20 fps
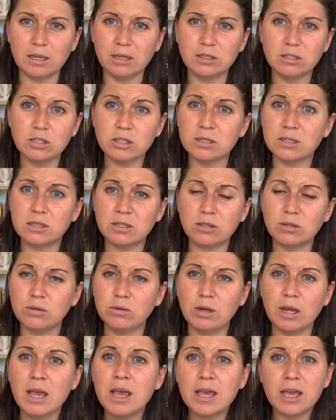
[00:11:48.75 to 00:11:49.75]
just to
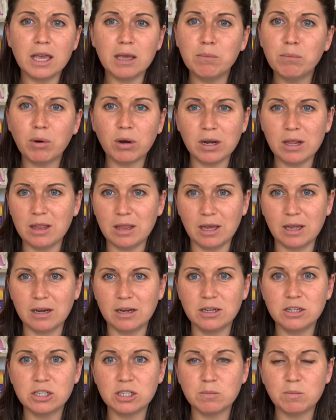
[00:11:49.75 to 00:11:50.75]
embody that and
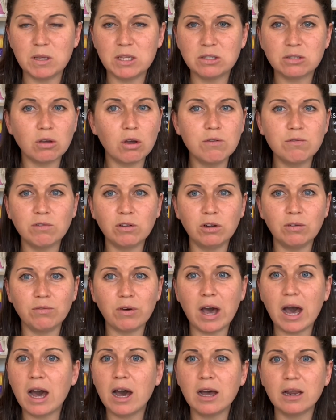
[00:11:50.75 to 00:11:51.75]
just be so full of
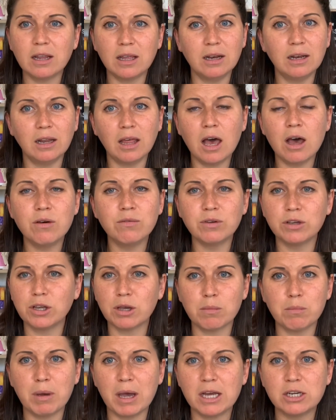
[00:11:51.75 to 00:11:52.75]
heart and love and
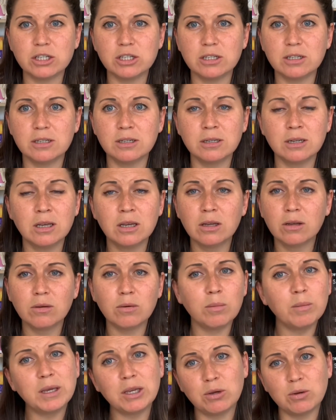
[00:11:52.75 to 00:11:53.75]
compassion. Oh
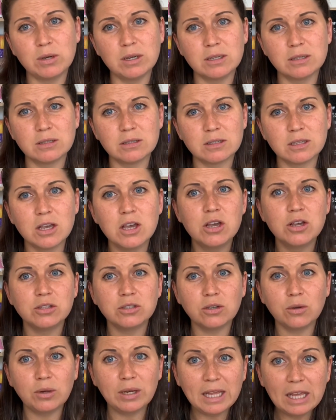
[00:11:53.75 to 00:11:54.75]
my goodness. So
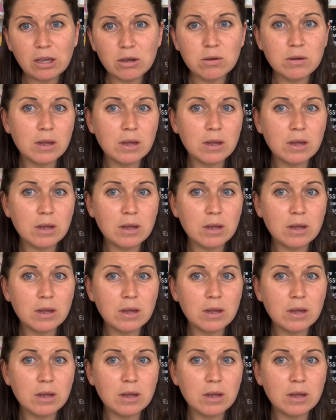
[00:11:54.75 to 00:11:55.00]
Leo,